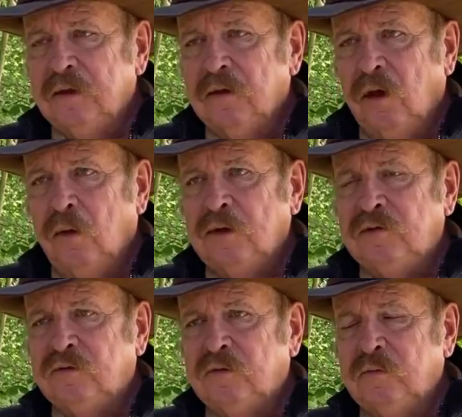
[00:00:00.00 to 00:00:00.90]

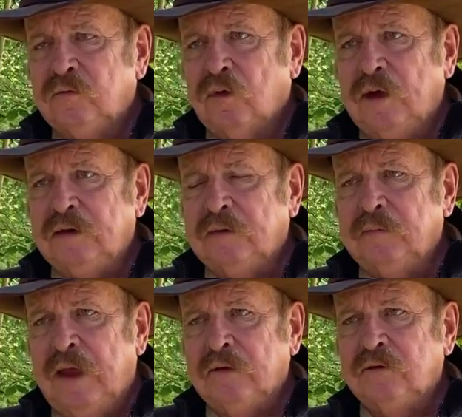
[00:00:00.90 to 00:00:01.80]
always trying to
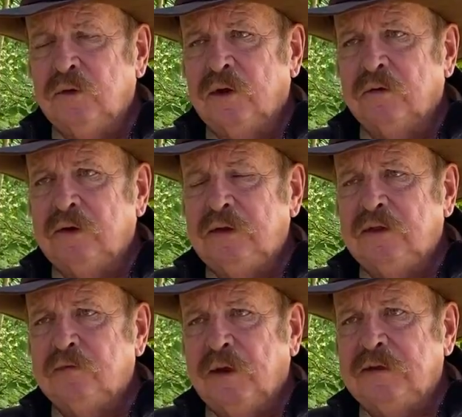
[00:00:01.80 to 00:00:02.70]
outdo other
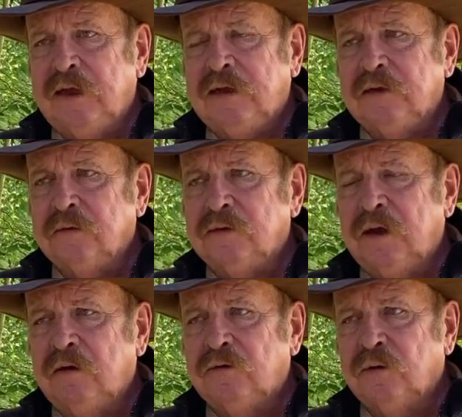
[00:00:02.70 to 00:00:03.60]
Indians by taking their
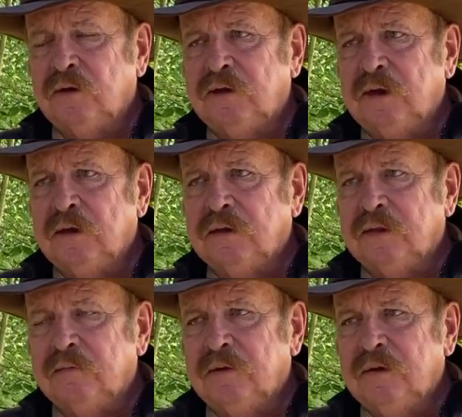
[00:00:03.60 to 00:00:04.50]
territory and killing
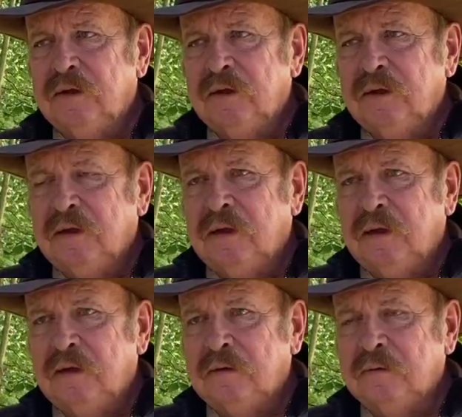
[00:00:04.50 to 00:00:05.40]
them
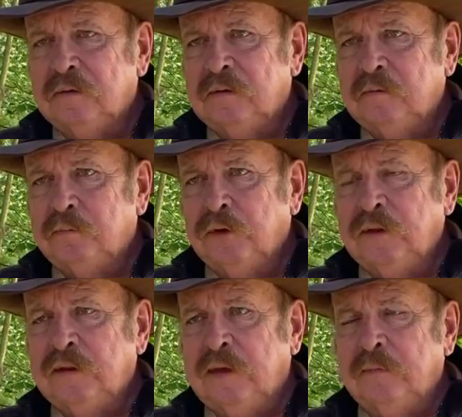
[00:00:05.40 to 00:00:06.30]
and
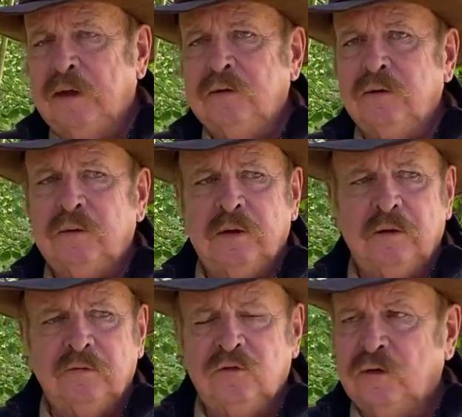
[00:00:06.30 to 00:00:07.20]
putting them under
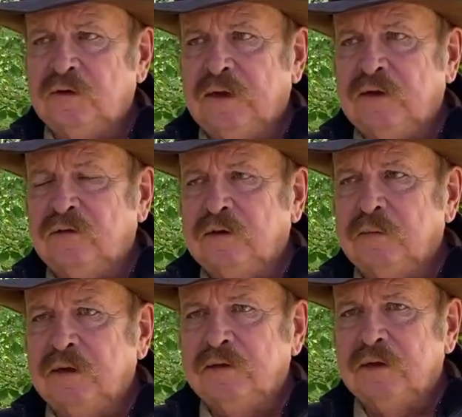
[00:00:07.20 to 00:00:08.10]
their jurisdiction, you
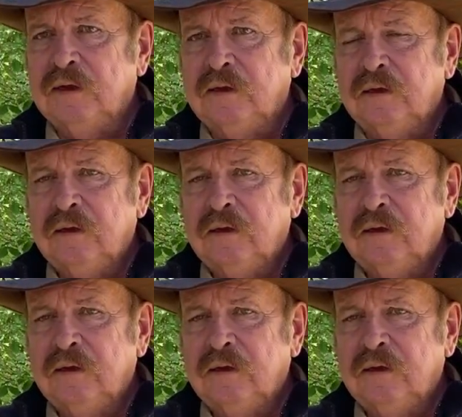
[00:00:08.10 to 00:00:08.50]
might say.